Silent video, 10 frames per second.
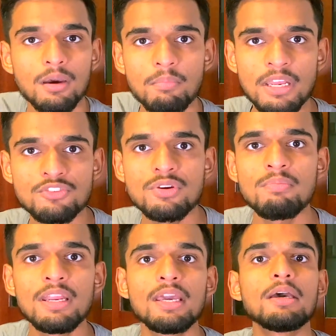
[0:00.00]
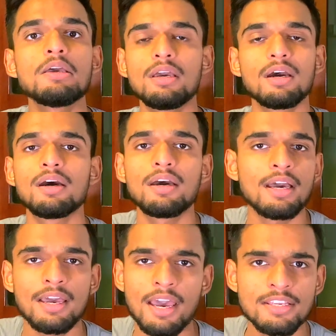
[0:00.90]
mainstream media,
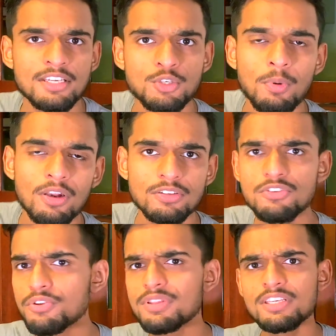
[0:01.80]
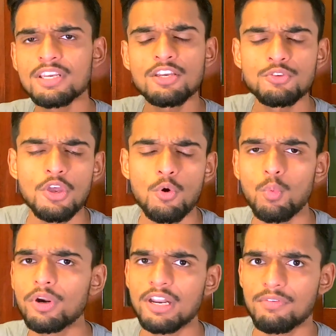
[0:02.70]
has such policies, so these guys
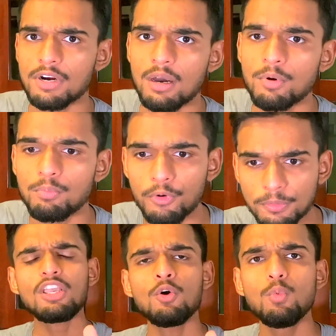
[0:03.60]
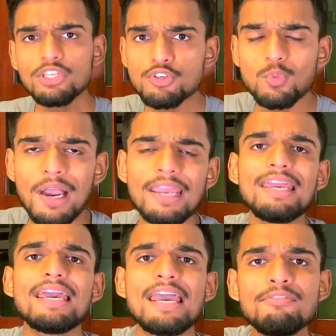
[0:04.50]
would never come on board. Which is why
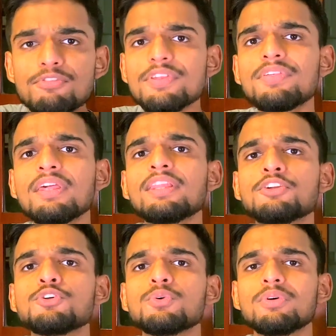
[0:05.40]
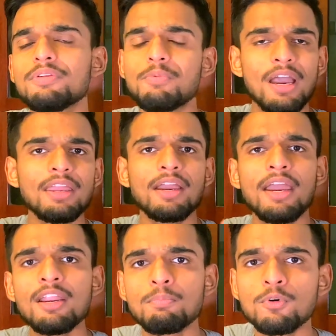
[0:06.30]
everything that I
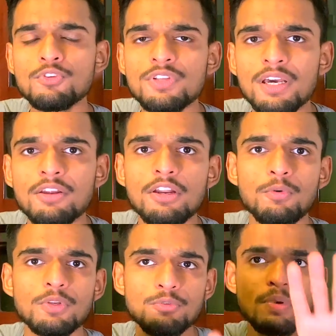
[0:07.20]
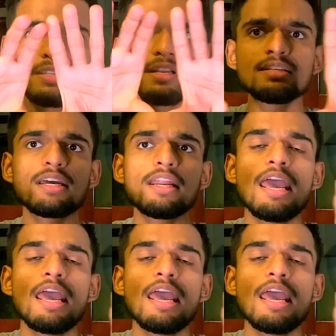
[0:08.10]
had a post the other day which basically said